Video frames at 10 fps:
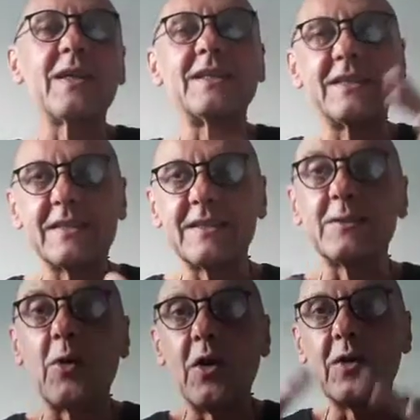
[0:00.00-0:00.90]
That
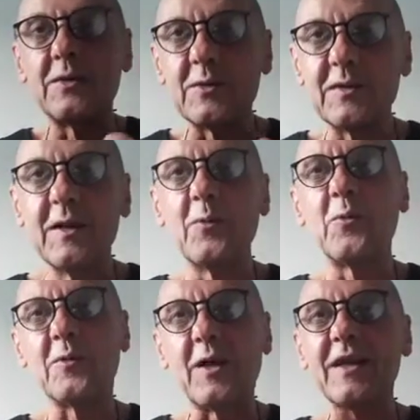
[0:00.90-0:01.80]
is,
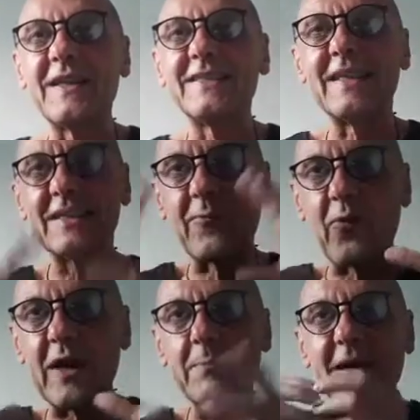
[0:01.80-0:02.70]
God has
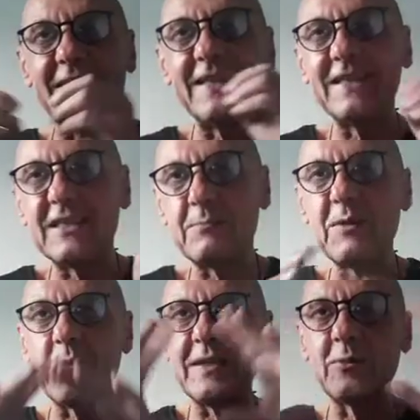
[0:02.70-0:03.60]
fragmented his
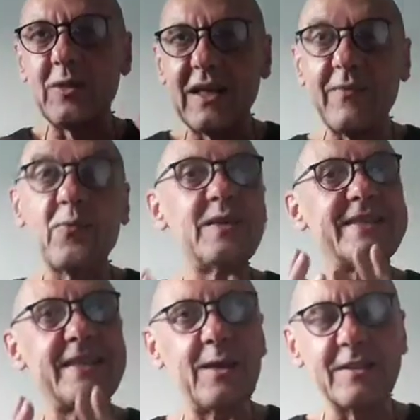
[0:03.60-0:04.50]
spirit to live
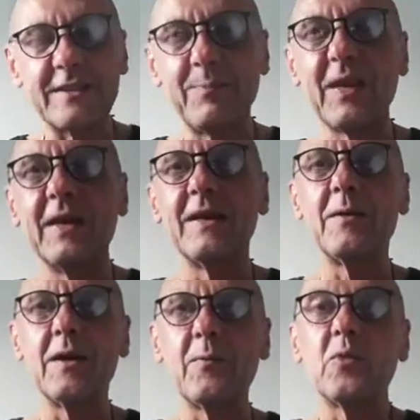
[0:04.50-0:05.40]
within us.
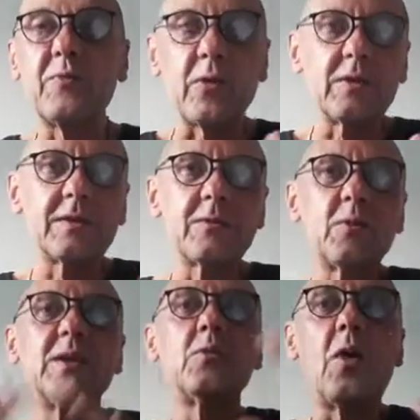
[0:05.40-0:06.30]

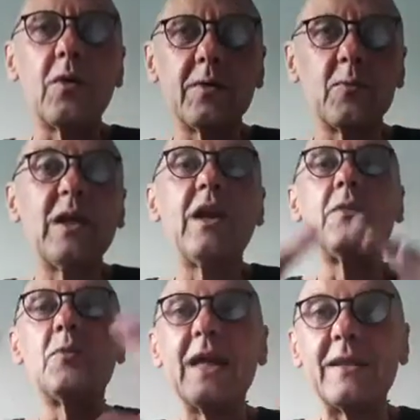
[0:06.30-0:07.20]

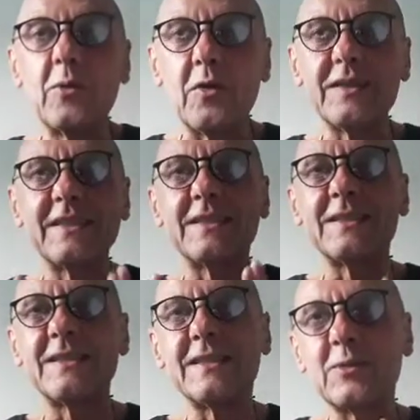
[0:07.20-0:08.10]
We adore
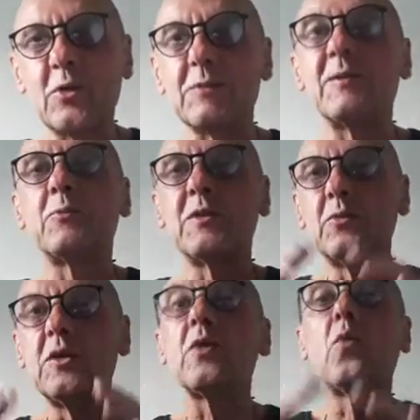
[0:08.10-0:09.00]
this source, but we
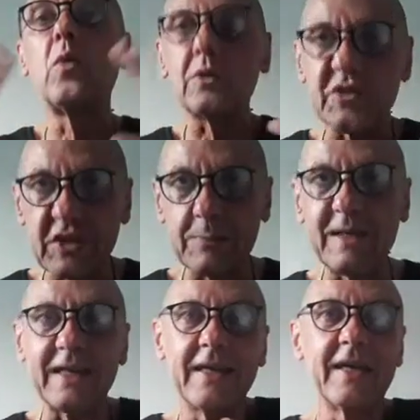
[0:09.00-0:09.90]
do not worship
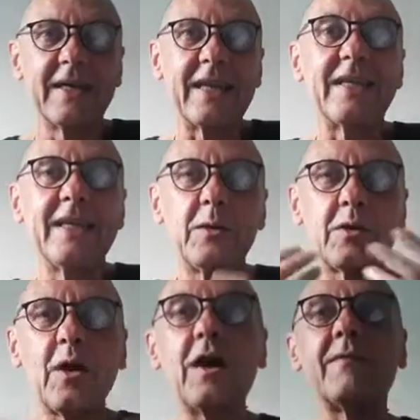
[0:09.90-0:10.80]
that inner
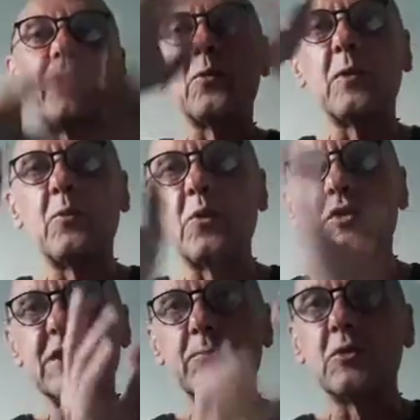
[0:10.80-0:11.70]
God. For we
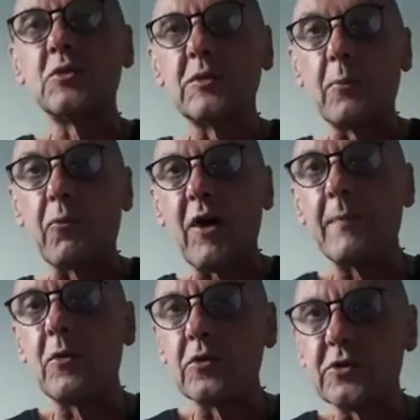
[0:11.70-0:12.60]
worship the
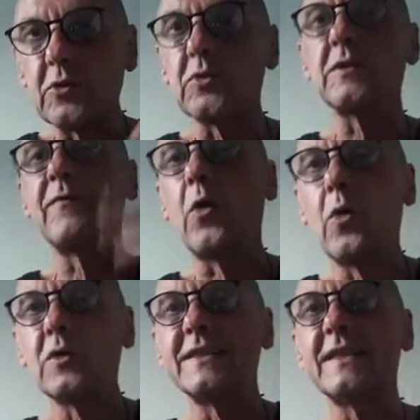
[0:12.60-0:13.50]
primal source of
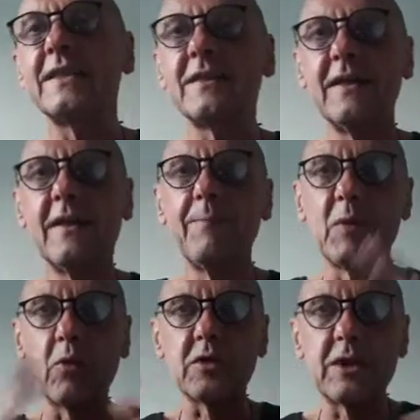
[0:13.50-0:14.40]
all things.
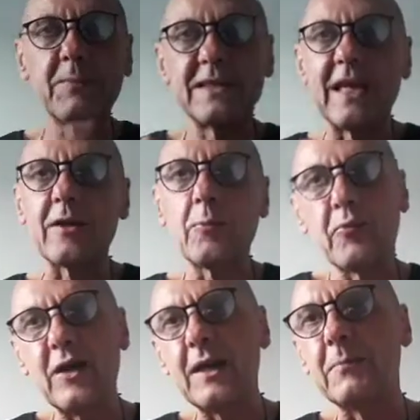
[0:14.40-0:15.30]
Worship is like a
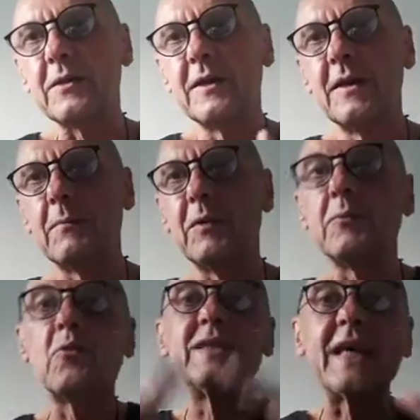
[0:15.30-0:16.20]
prayer, but
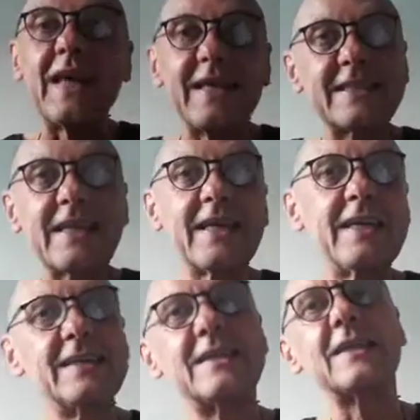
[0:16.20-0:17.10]
without asking
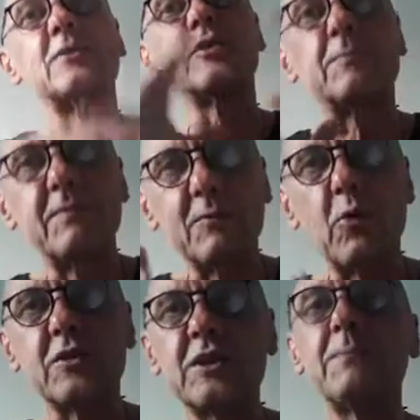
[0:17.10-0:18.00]
anything. Just
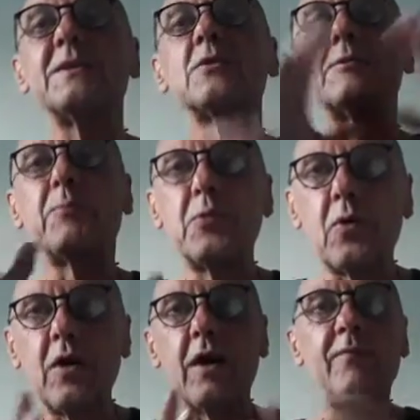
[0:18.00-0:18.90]
worship is just
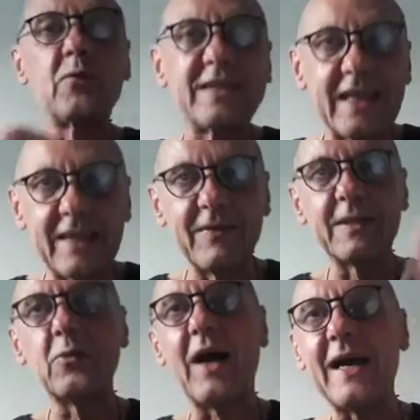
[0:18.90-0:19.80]
pure love without having
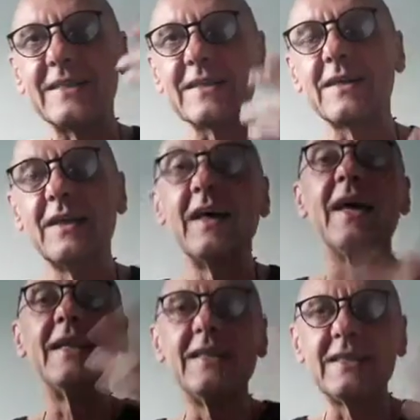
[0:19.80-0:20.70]
to ask
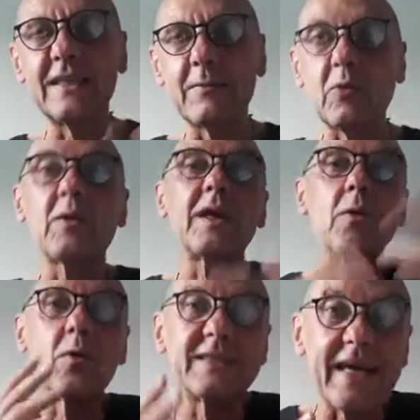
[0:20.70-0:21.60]
anything. But we can
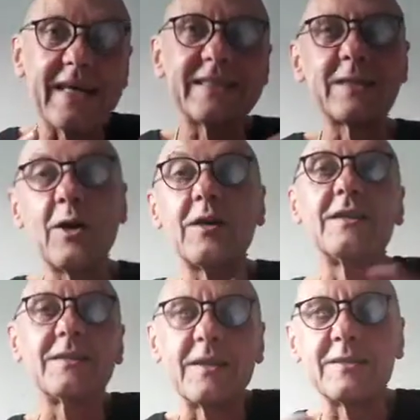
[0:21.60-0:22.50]
always ask God.
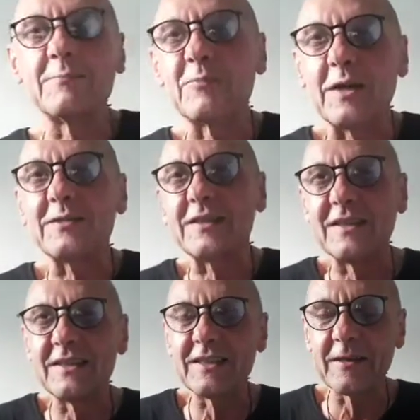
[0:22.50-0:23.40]
It doesn't cost
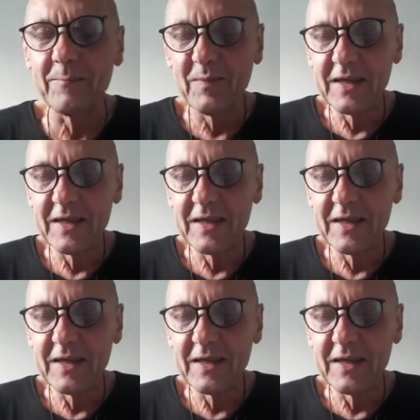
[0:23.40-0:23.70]
anything.